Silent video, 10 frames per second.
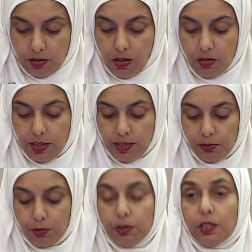On that
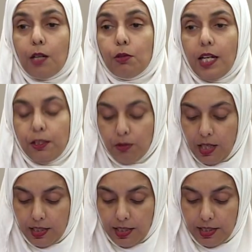note, I would like to
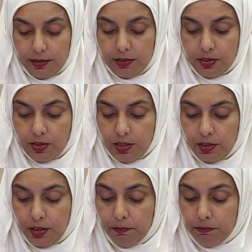highlight a
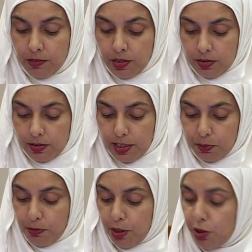study, The
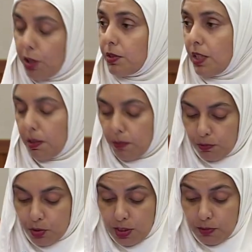Aspiration of Singapore
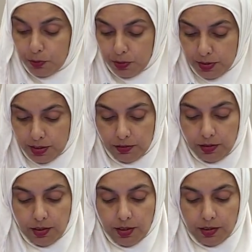Muslim Women,
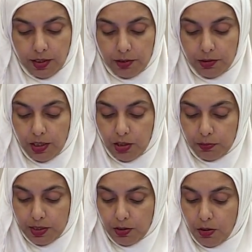carried
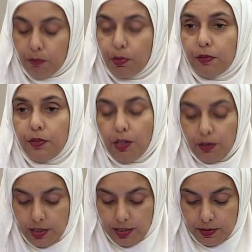out by the non-profit
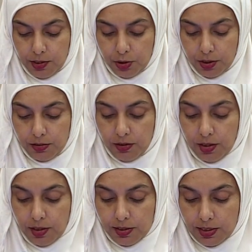organization
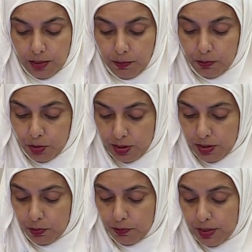Singapore
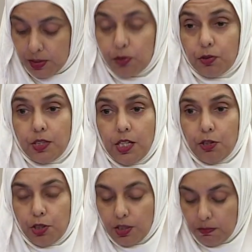Muslim Women's
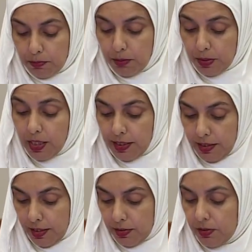Association,
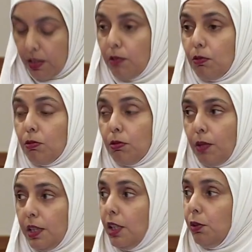PPIS, in
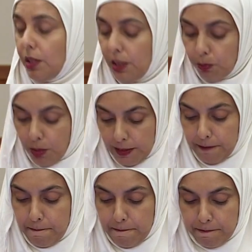2021.